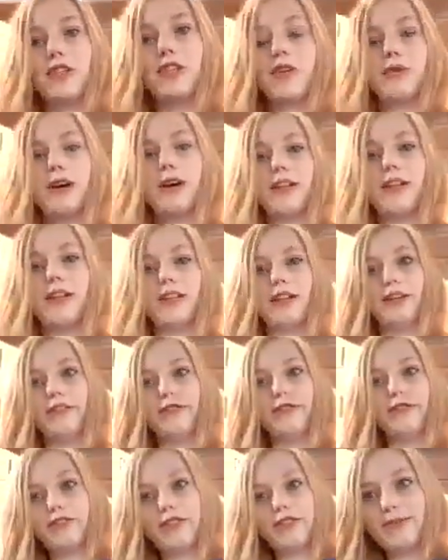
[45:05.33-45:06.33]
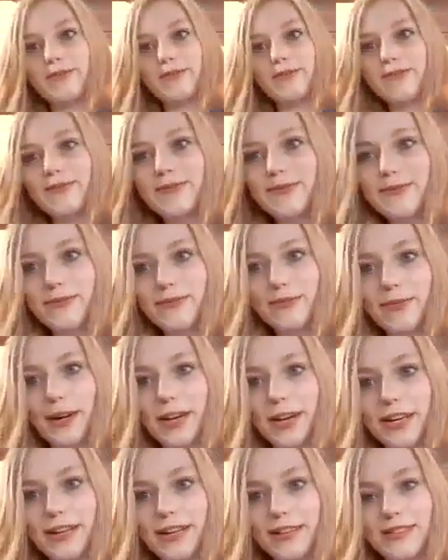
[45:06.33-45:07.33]
You are loved
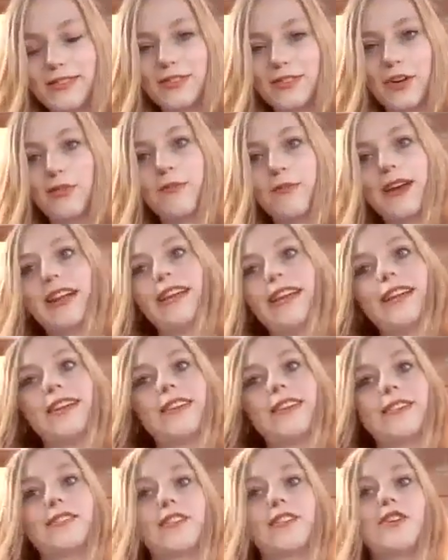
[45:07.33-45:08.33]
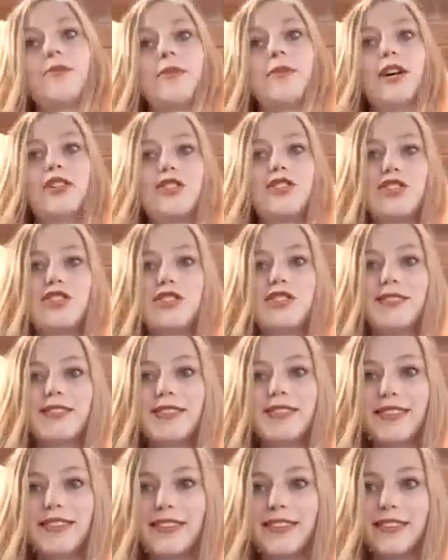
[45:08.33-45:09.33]
by so many and so much,
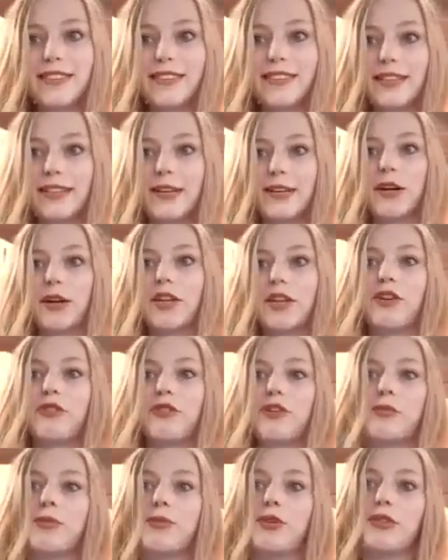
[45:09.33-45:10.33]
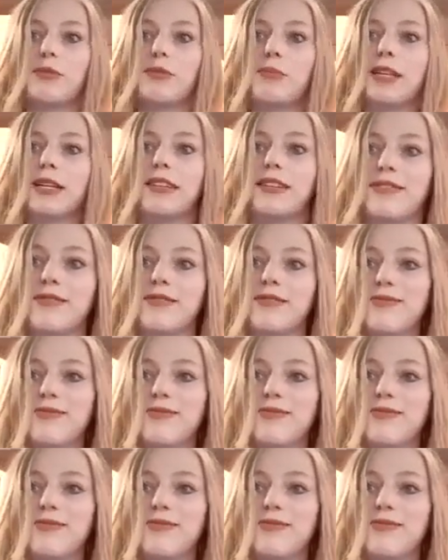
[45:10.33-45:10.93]
and by no one more than me.